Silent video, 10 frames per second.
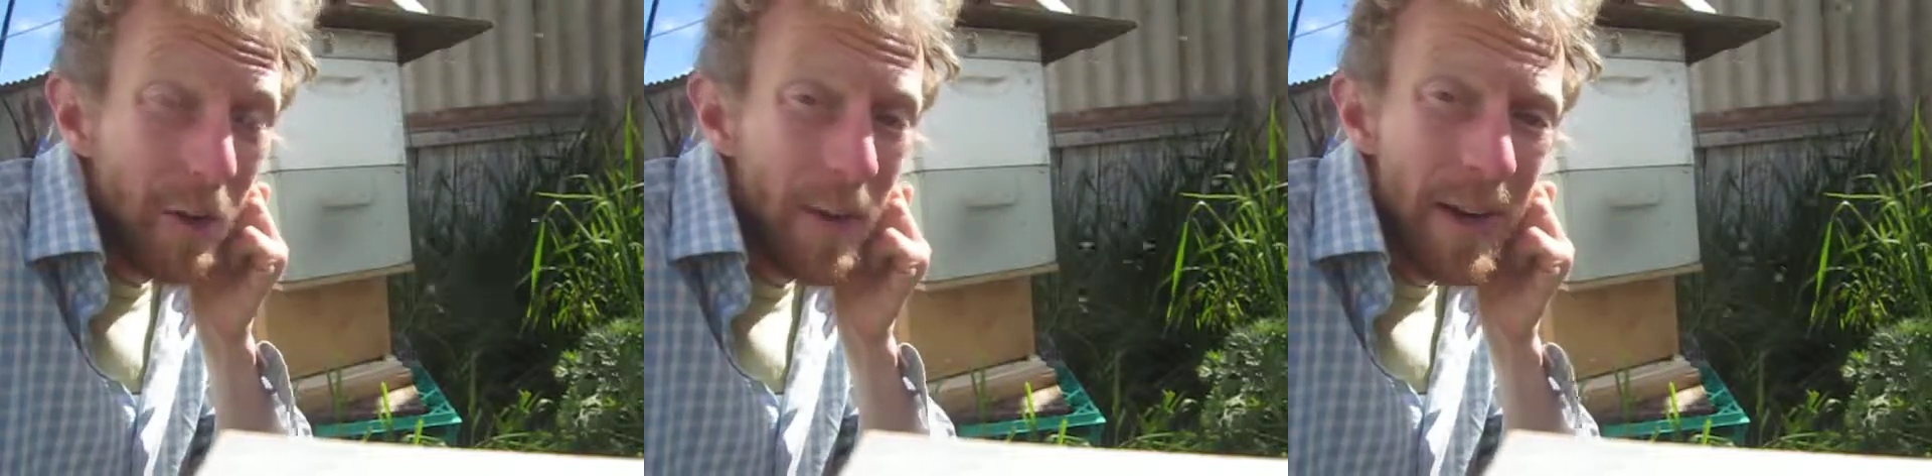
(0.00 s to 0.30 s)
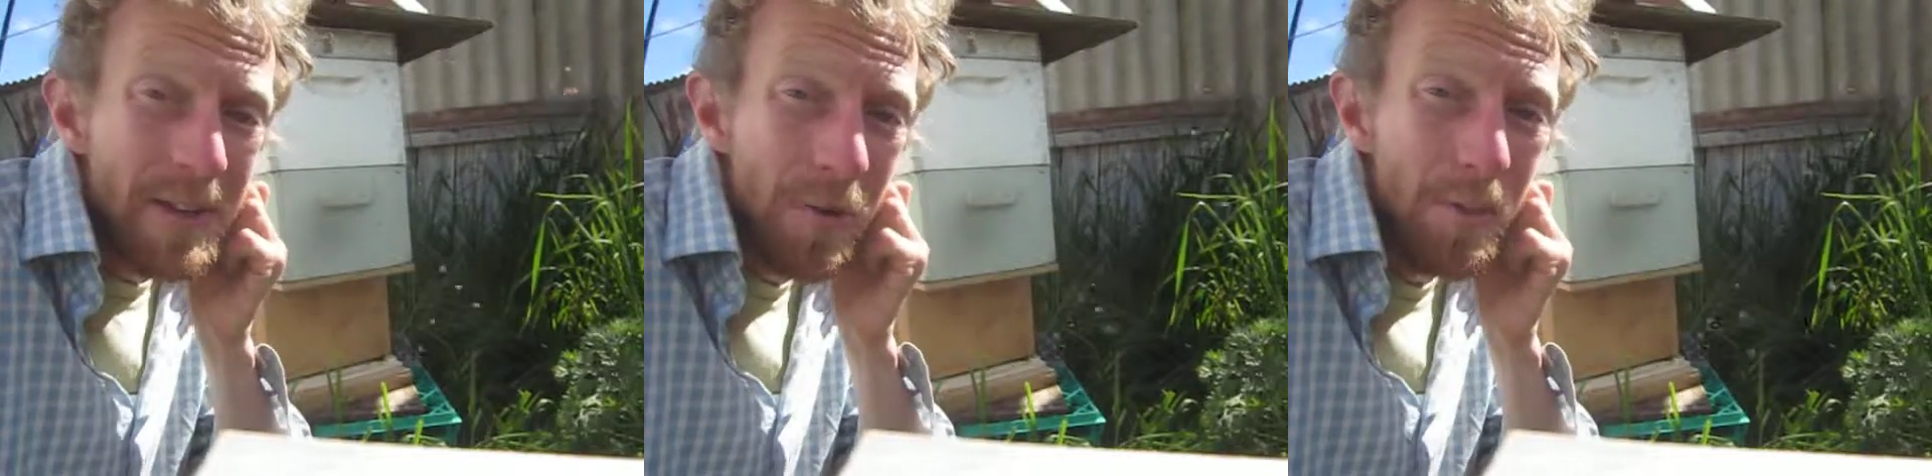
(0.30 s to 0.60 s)
all the
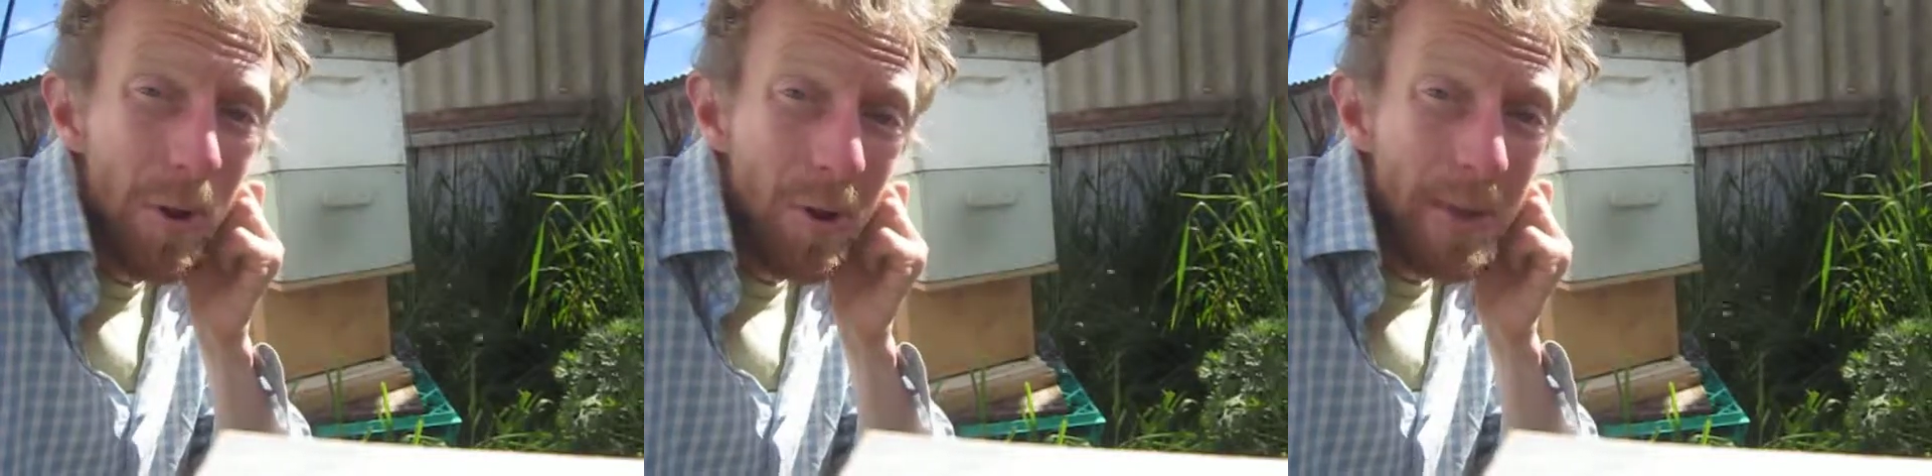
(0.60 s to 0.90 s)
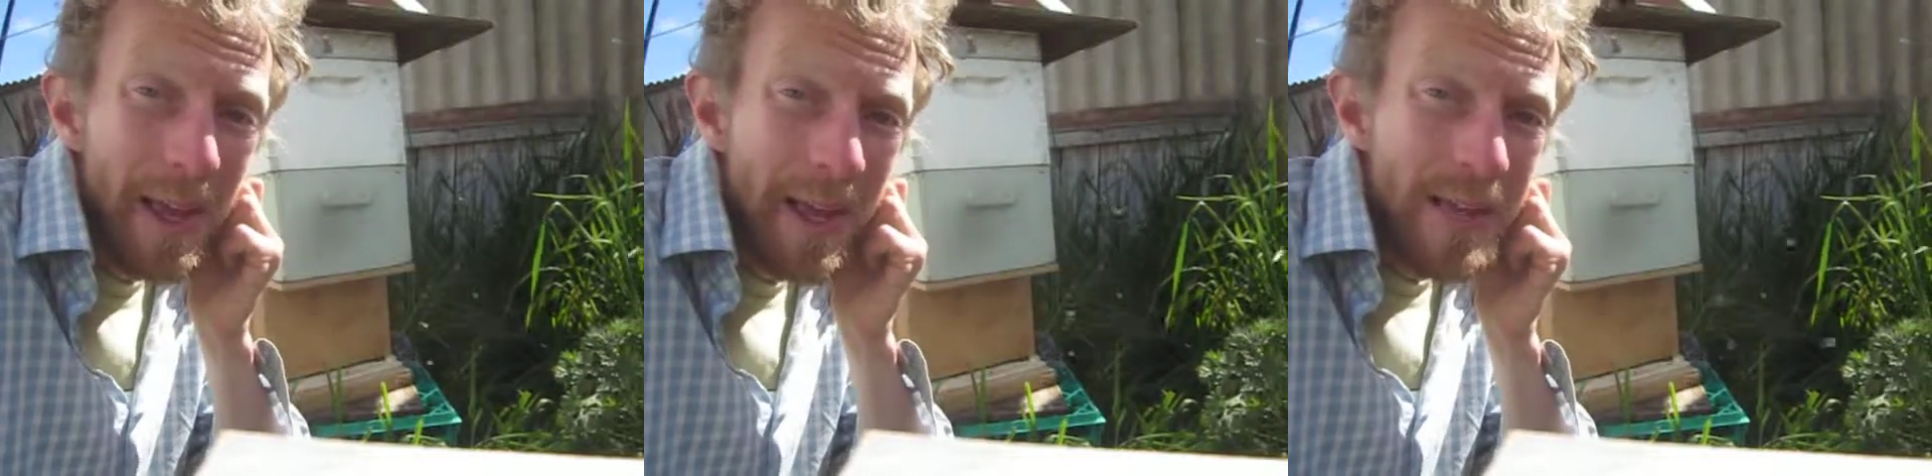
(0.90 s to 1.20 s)
nectar and pollen
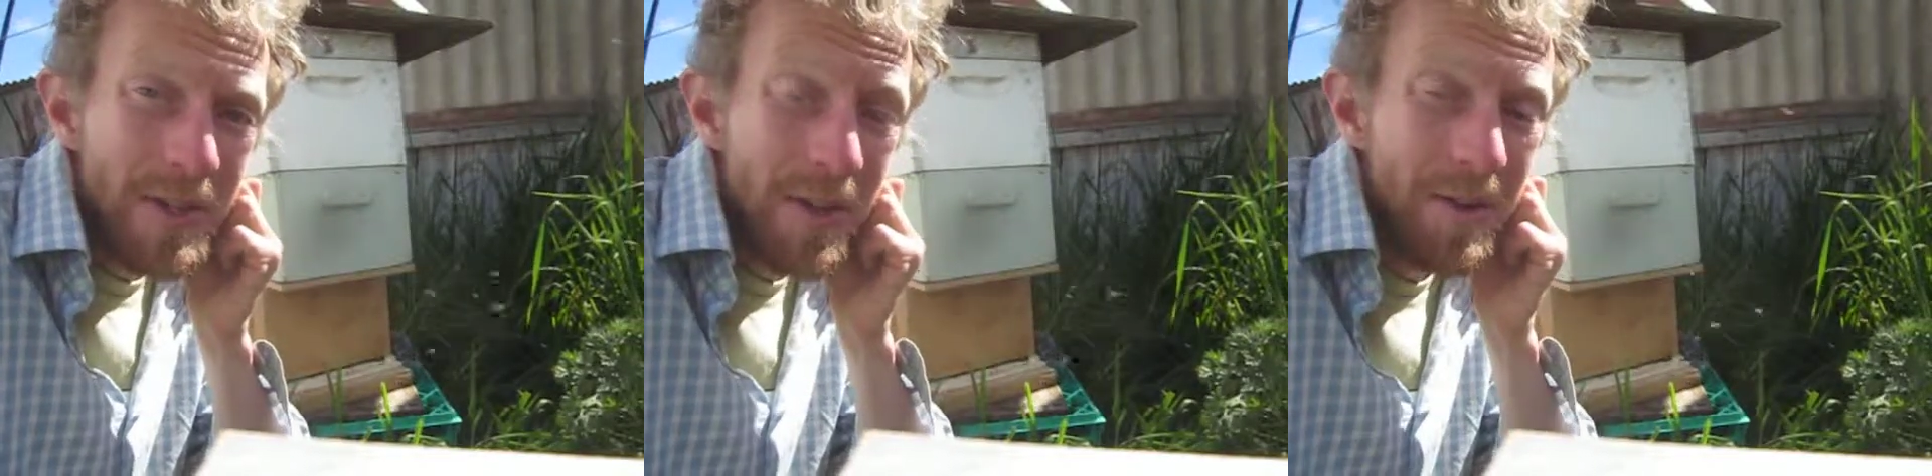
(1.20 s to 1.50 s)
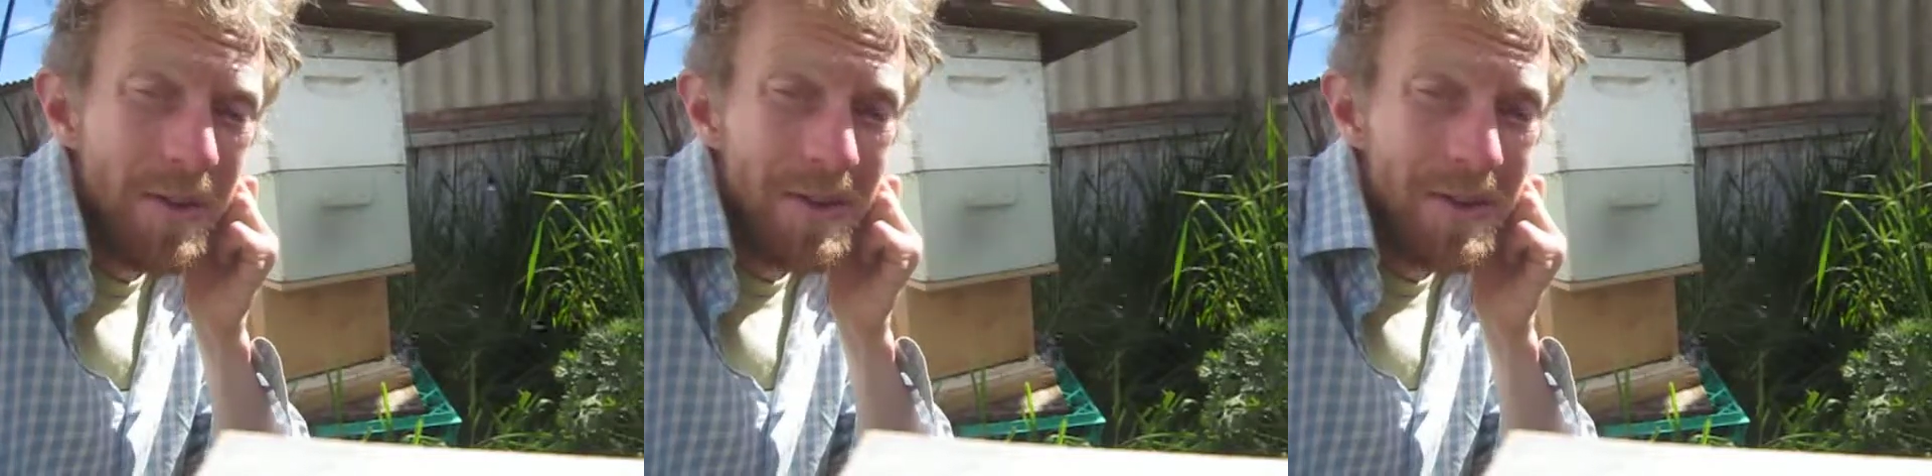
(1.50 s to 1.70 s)
they need to